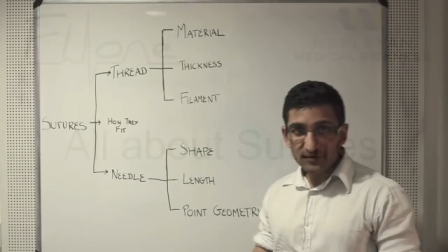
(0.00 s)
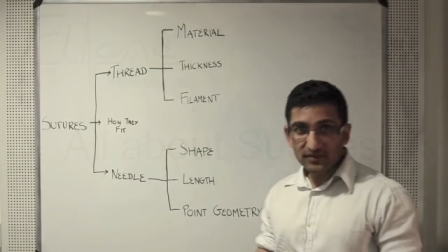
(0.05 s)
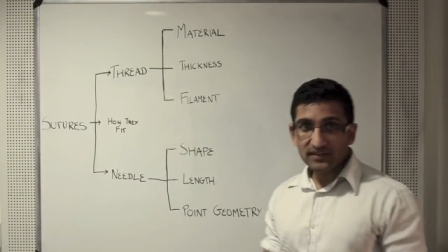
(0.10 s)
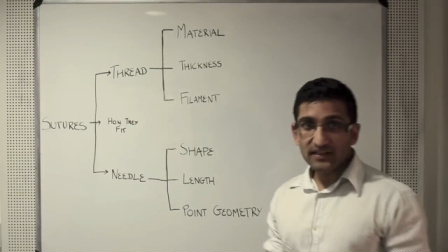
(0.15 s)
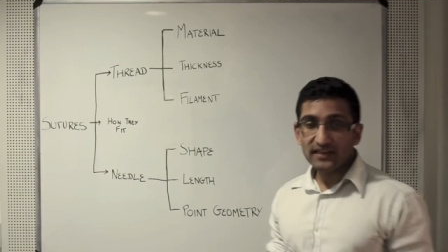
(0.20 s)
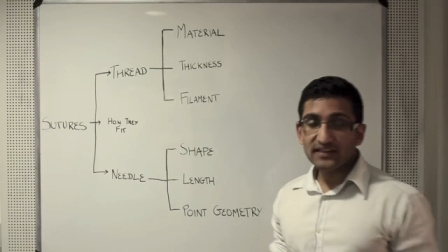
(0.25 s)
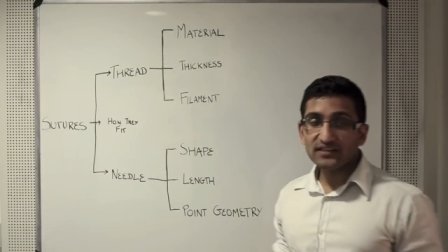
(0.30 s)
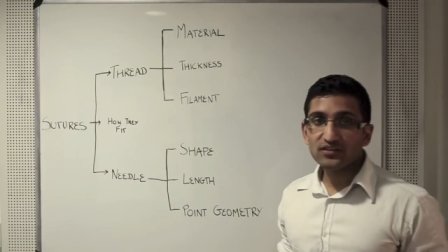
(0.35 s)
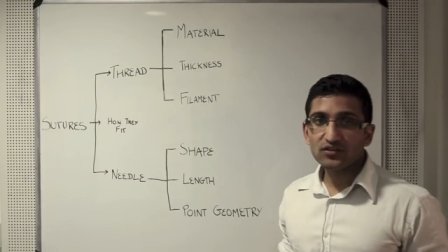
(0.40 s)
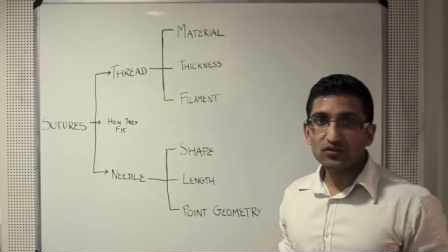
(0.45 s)
to
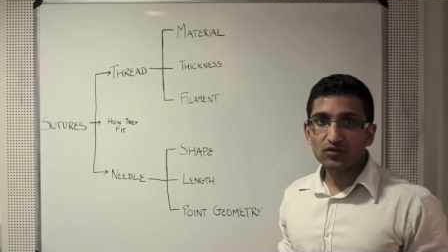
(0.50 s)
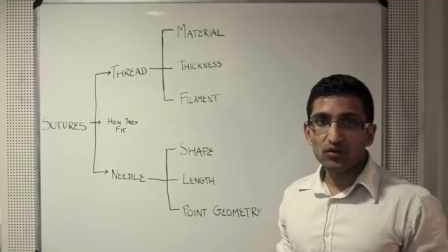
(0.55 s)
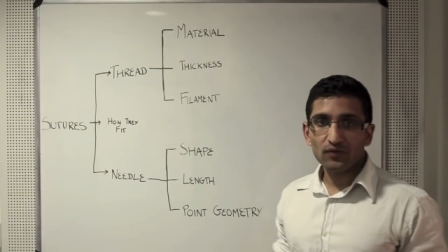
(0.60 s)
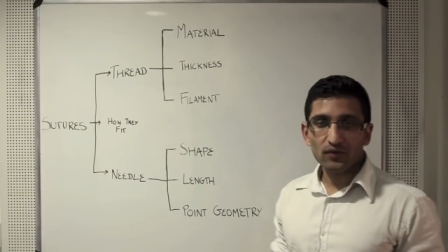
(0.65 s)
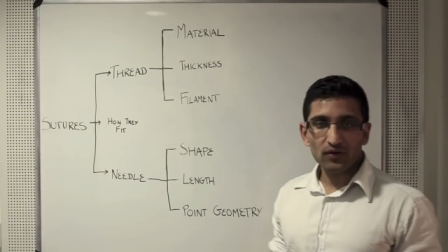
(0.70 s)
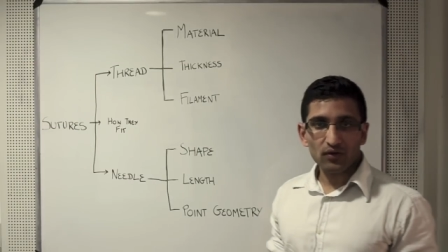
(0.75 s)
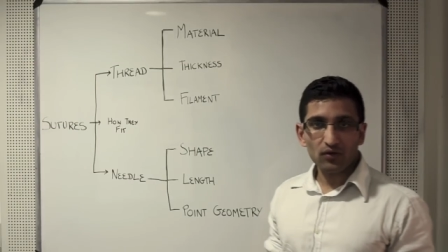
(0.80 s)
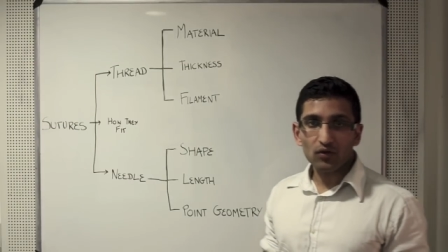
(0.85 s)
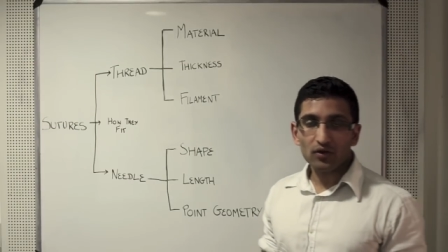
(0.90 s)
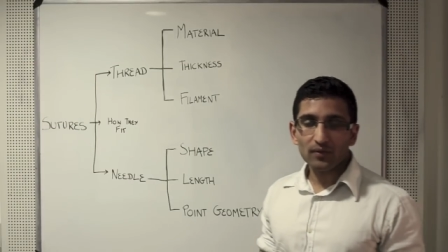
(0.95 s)
today's
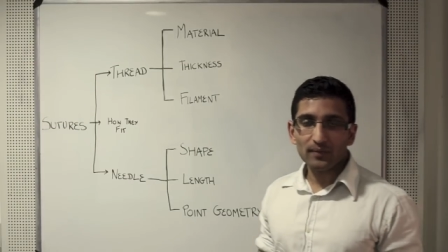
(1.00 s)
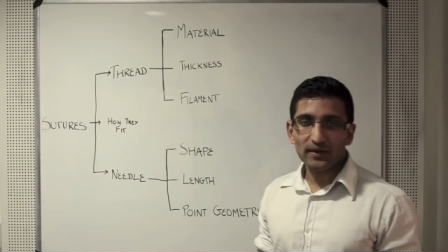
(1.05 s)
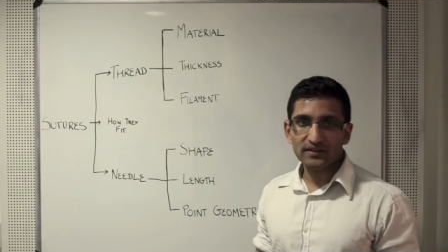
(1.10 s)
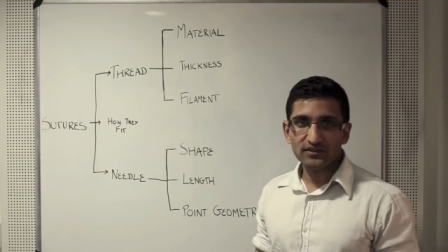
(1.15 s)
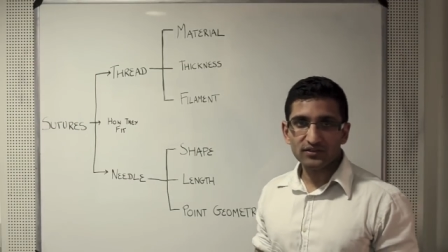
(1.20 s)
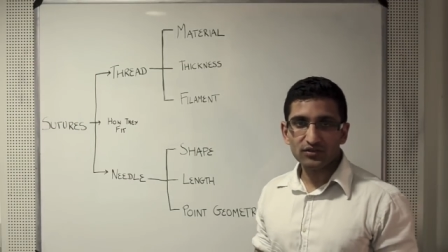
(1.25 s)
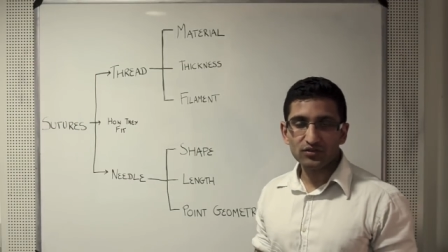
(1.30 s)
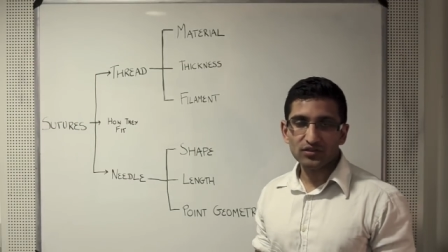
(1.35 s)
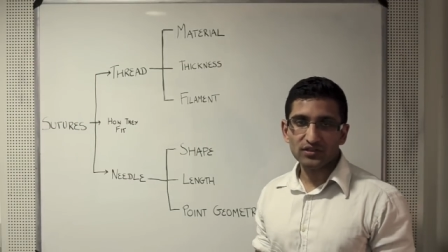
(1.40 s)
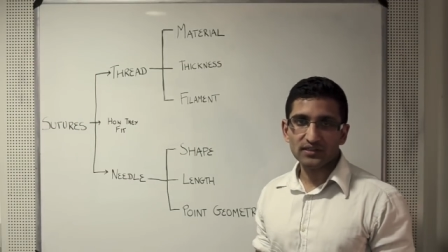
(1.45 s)
tutorial all about
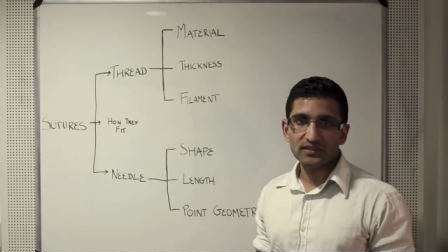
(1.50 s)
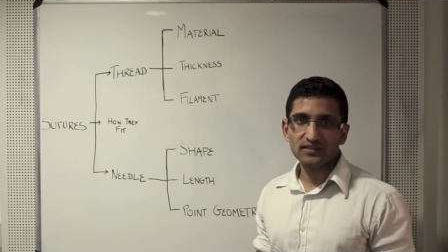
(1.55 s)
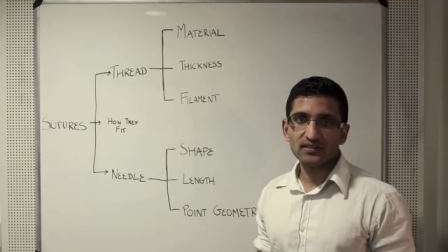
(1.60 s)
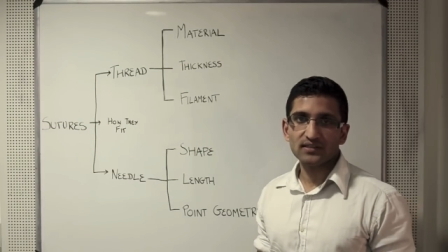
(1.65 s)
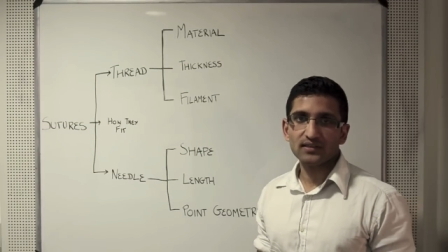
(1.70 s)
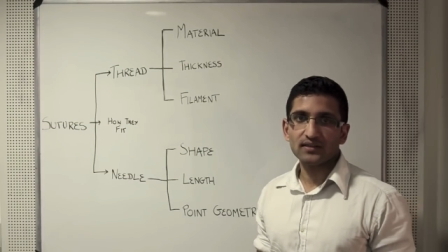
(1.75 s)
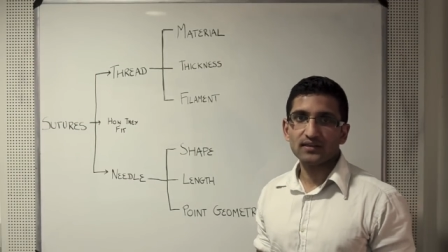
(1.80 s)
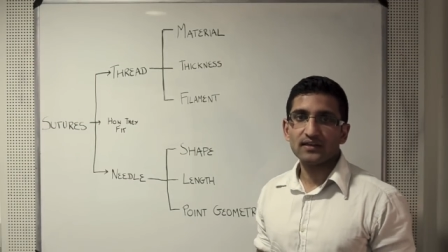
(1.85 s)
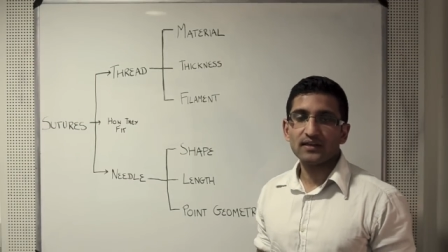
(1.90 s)
sutures.